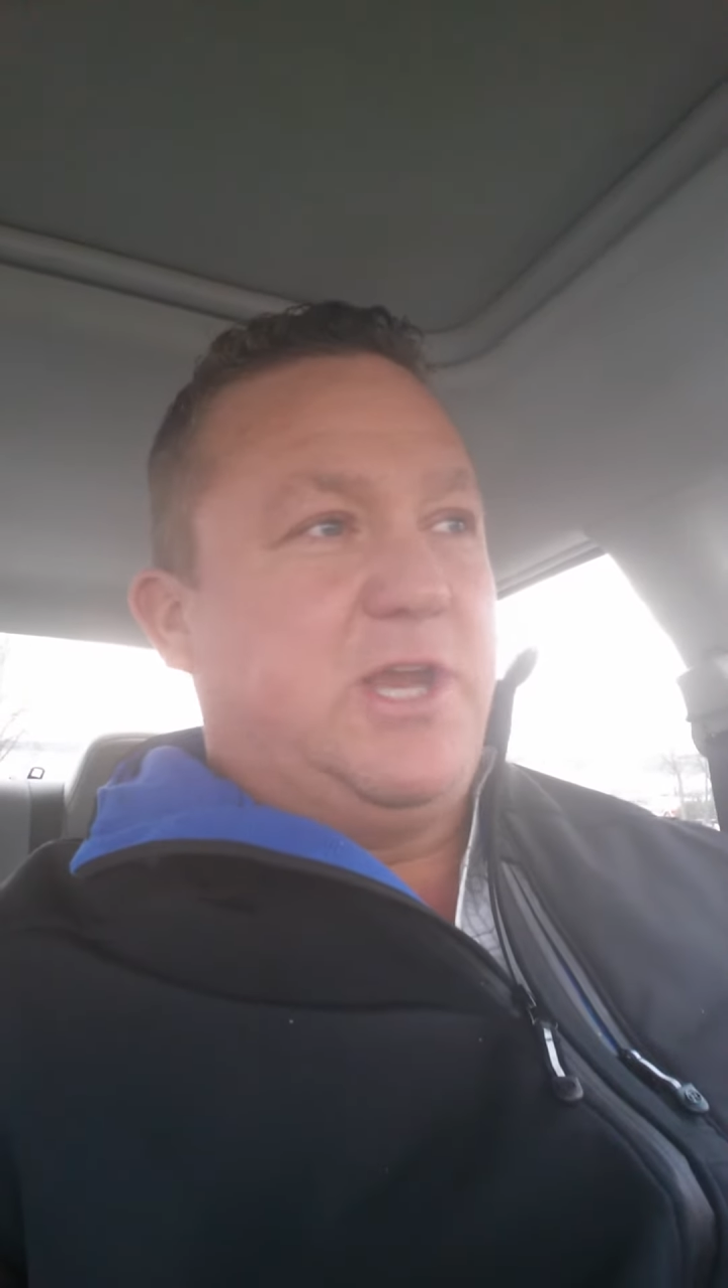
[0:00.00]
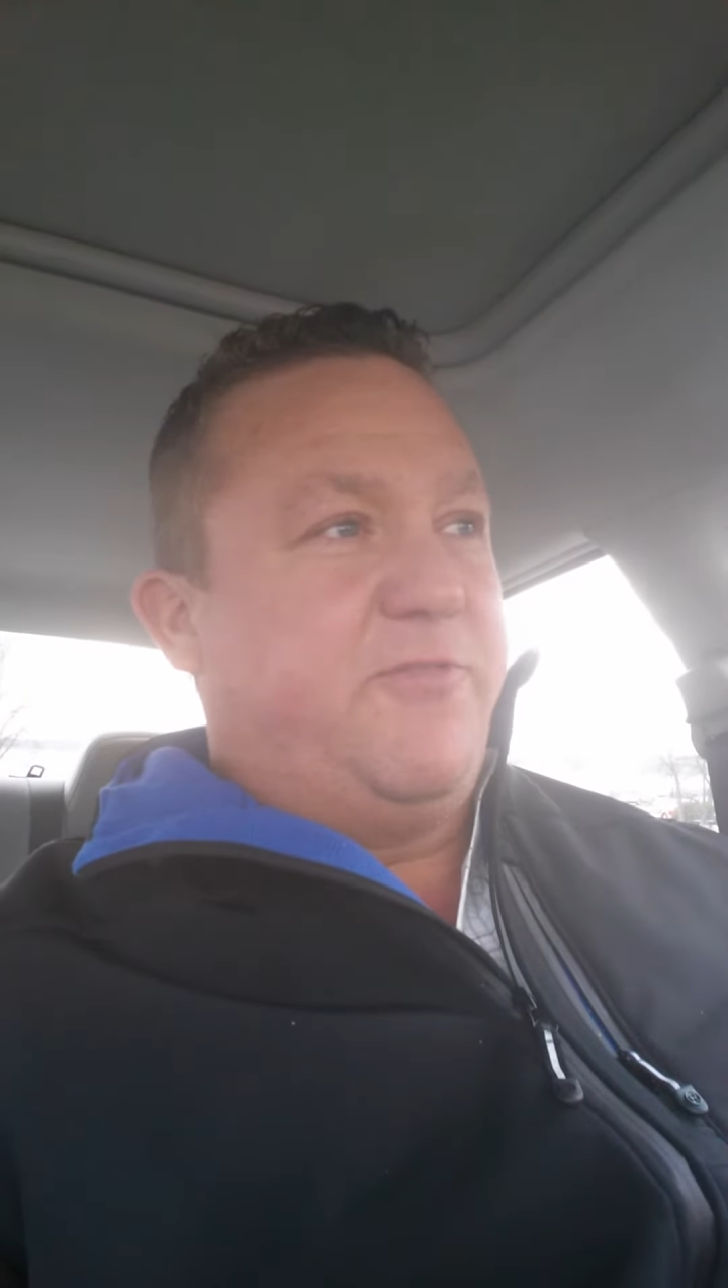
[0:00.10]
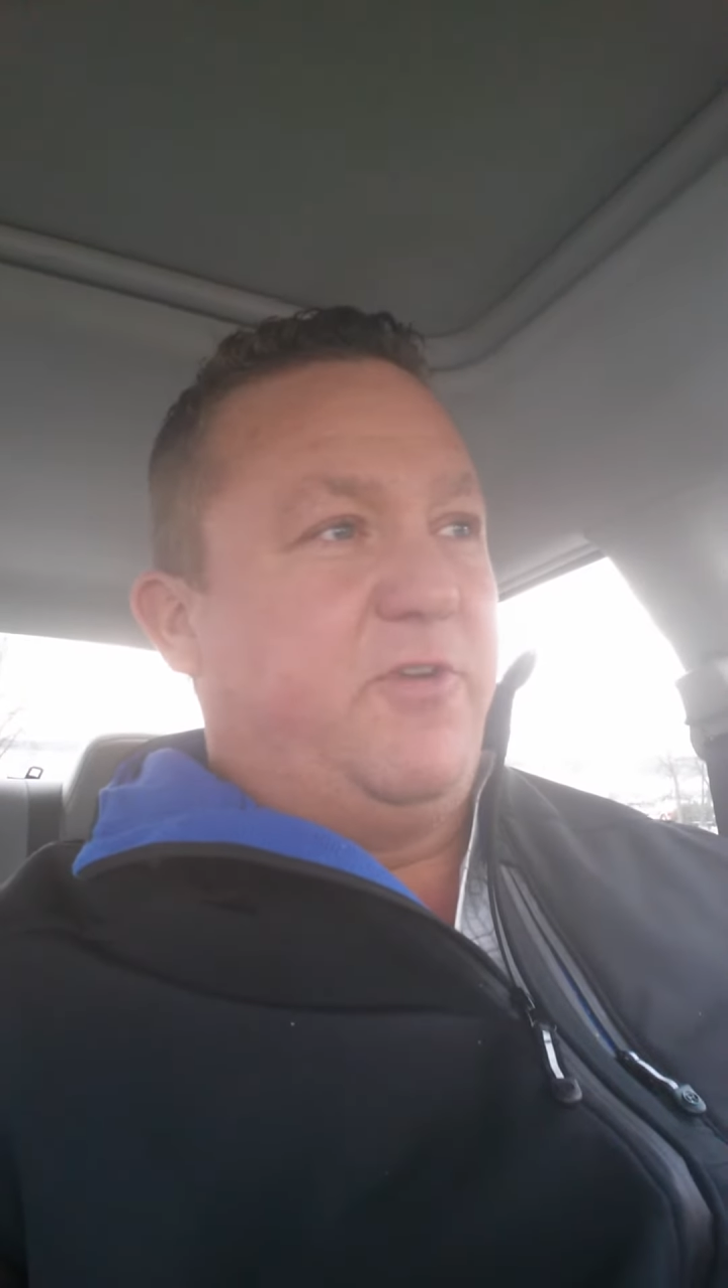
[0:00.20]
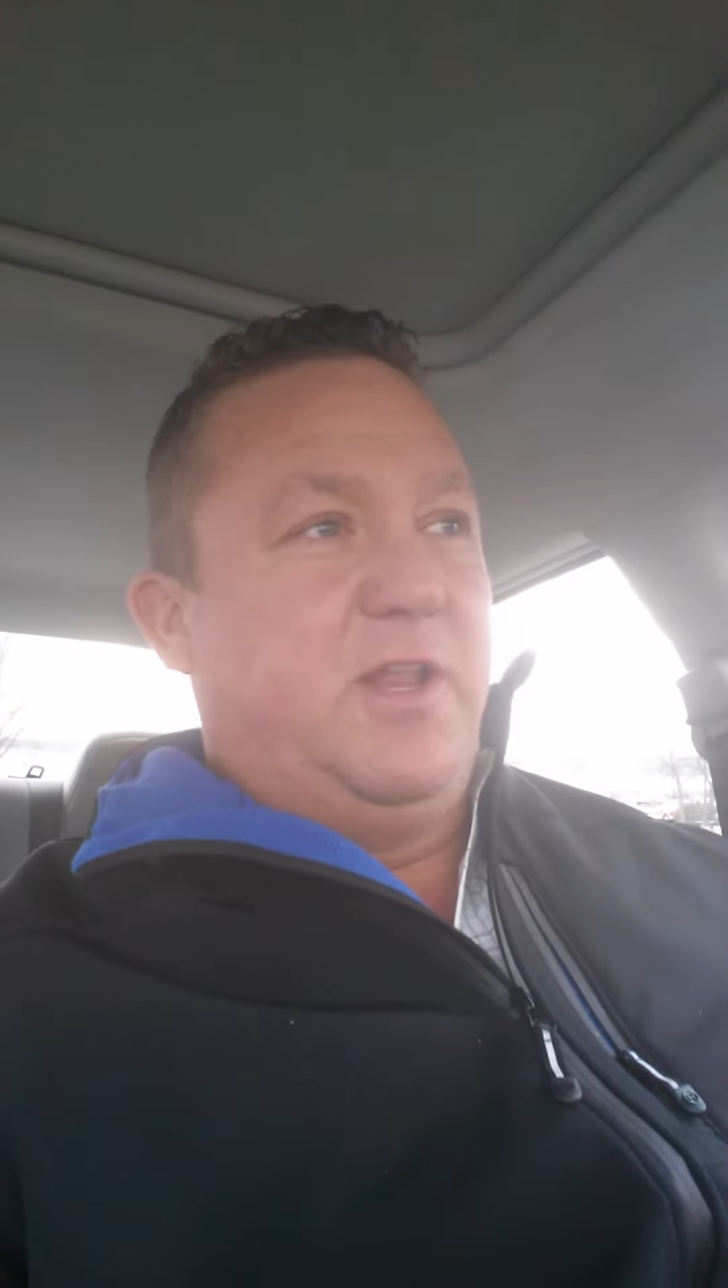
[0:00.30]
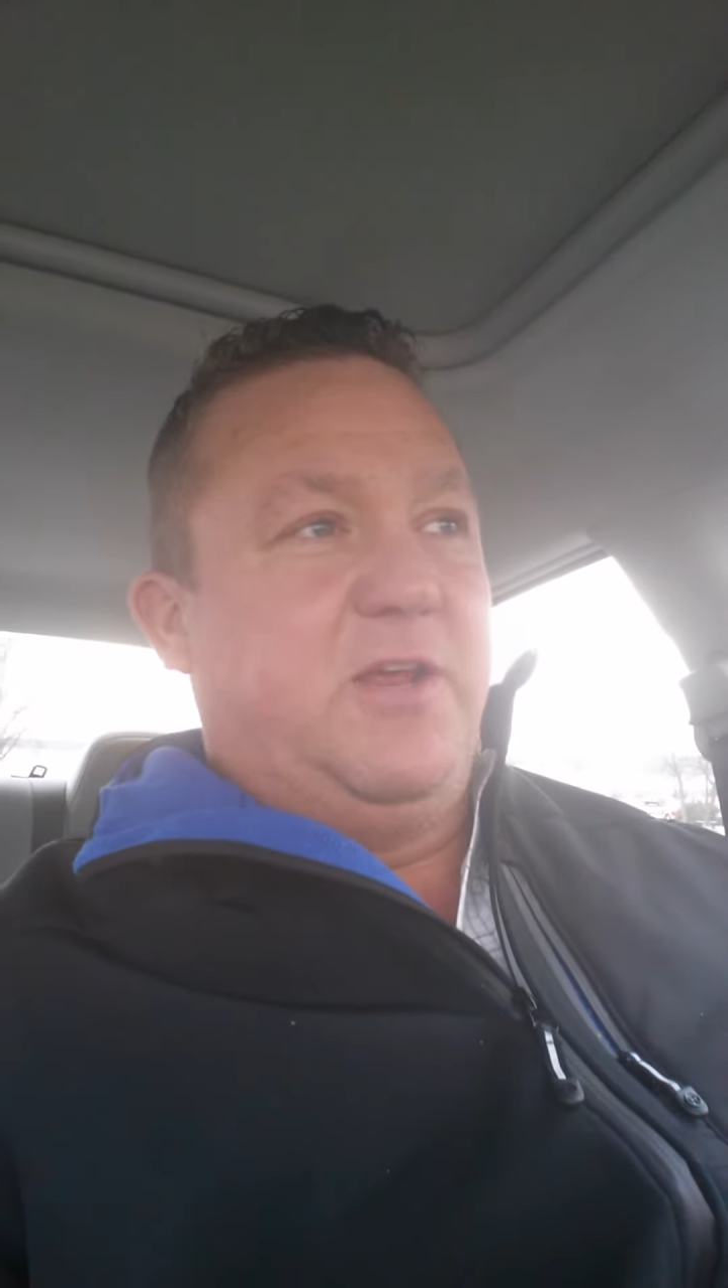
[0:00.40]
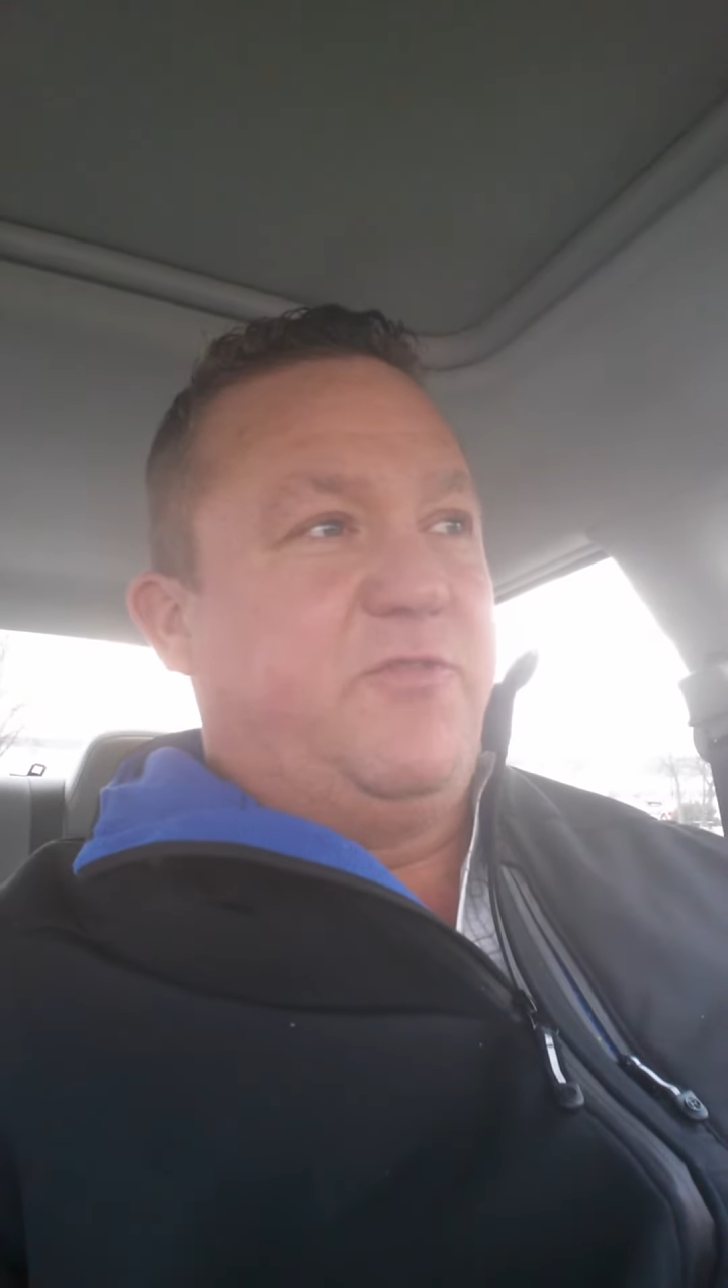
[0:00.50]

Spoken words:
definitely,